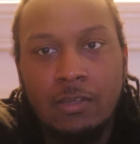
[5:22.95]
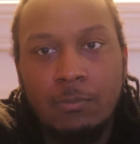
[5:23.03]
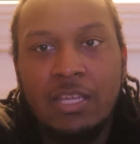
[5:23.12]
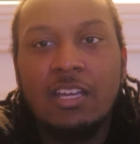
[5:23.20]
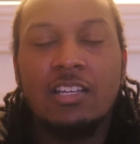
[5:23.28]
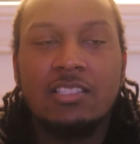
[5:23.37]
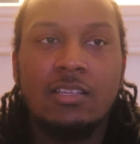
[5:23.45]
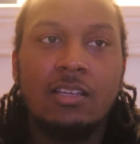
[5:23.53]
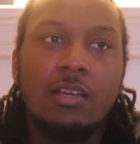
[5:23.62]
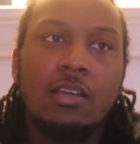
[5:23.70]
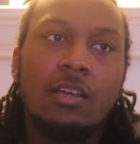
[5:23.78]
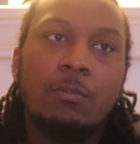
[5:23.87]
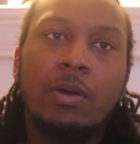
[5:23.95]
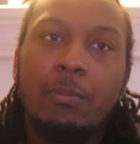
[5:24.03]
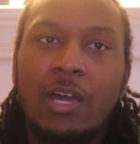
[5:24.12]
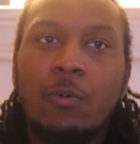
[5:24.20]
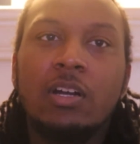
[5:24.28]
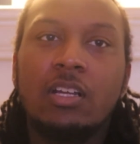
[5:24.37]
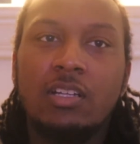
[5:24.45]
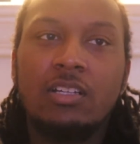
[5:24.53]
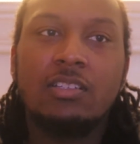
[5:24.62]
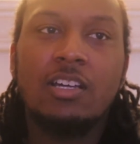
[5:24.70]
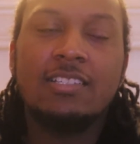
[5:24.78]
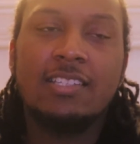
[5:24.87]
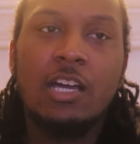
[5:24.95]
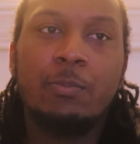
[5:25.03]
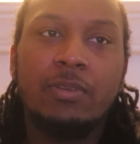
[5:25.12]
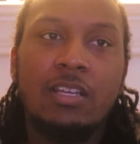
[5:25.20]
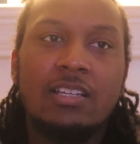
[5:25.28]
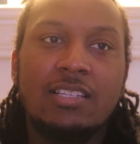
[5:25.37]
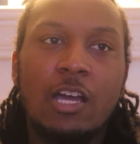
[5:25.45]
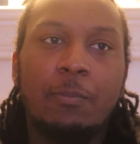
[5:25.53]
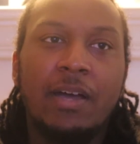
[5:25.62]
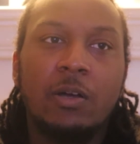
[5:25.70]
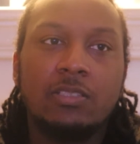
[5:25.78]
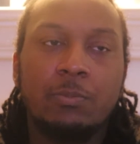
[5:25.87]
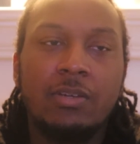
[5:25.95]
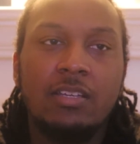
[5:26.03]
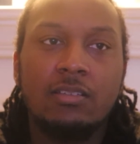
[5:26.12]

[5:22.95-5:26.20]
because marijuana does help out some